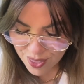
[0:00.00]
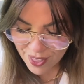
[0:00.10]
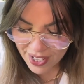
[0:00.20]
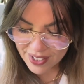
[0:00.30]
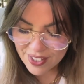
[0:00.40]

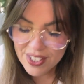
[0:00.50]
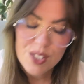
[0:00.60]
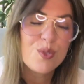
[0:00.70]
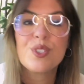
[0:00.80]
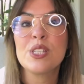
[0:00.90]
Then
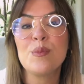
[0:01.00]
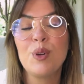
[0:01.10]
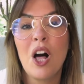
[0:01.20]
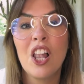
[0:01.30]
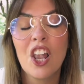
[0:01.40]
these
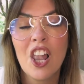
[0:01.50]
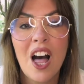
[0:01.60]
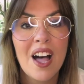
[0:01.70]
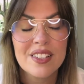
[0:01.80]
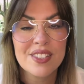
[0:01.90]
resemble a
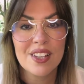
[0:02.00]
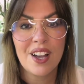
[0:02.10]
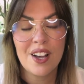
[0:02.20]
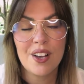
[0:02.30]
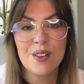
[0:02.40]
lot
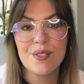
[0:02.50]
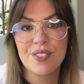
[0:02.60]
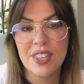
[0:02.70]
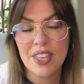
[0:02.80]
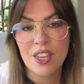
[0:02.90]

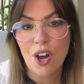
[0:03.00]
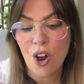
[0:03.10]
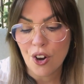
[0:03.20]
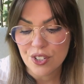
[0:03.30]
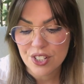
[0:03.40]
of the
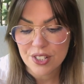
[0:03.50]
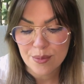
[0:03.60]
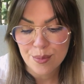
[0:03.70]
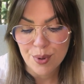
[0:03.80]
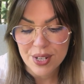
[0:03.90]
art
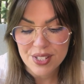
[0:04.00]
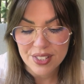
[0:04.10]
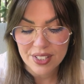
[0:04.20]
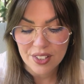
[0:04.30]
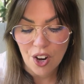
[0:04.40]

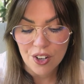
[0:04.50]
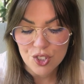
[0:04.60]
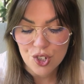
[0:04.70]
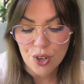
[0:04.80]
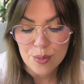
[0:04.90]

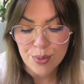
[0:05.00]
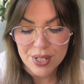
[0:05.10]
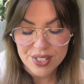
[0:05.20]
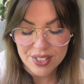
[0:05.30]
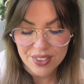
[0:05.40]
charm
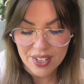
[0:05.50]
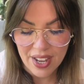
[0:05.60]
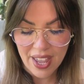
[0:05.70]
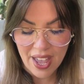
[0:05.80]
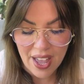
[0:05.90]
bracelet that
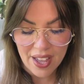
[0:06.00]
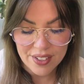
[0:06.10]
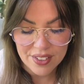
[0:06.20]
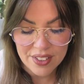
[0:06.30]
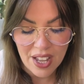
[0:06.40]
I
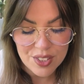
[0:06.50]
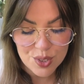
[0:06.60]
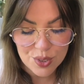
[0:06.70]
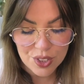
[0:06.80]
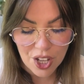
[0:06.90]
had not
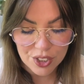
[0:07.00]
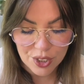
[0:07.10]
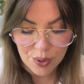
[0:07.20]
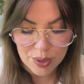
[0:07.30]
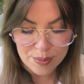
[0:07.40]
too long
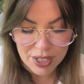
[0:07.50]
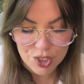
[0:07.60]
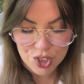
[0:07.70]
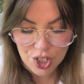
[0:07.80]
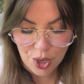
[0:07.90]
ago in my
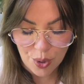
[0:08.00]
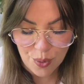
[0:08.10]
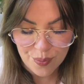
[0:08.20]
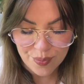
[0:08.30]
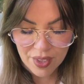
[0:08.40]

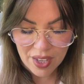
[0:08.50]
show.